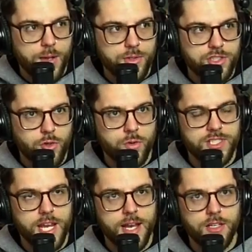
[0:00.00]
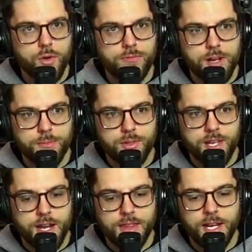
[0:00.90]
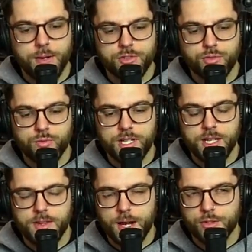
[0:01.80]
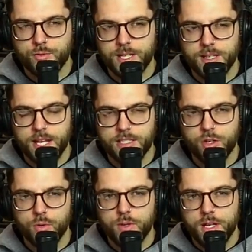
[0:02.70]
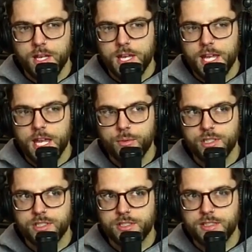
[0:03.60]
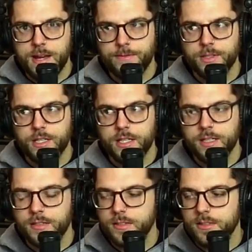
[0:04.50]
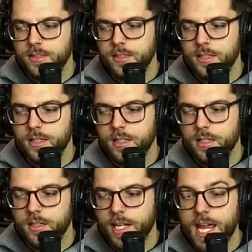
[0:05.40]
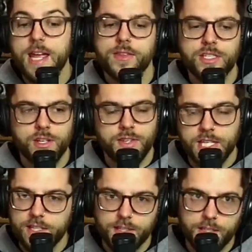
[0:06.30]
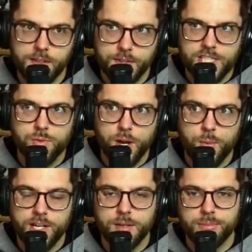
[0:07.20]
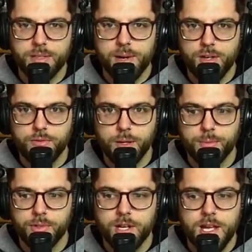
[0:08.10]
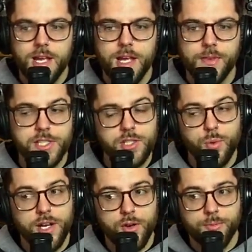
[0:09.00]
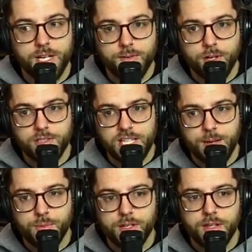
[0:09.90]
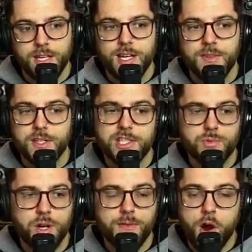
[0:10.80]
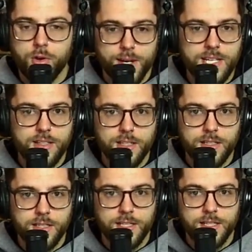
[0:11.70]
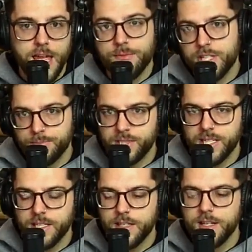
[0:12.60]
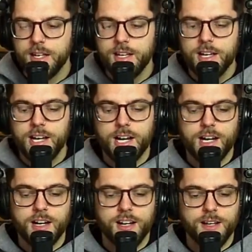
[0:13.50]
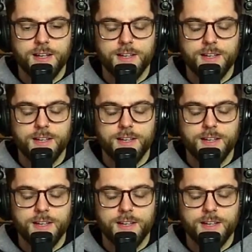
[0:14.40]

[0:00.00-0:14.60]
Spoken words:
was towards the end of November that I think I was reading that. So it was definitely like, hey, this is what I want to complete by November. This is what I know I'm going to have a hard time with. This is what I've already have completed. And